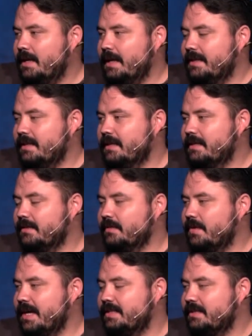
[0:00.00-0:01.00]
then the
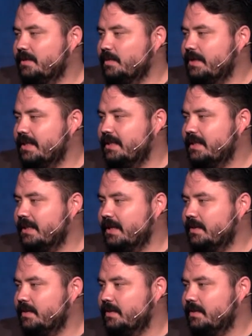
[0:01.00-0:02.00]
rest of the week,
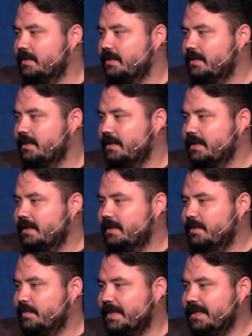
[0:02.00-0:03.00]

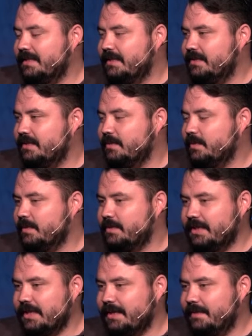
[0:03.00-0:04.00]
the politicians won't
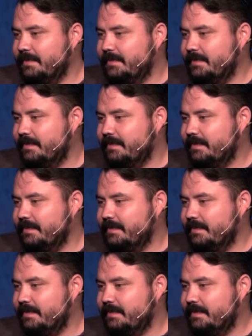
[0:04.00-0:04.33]
shut up.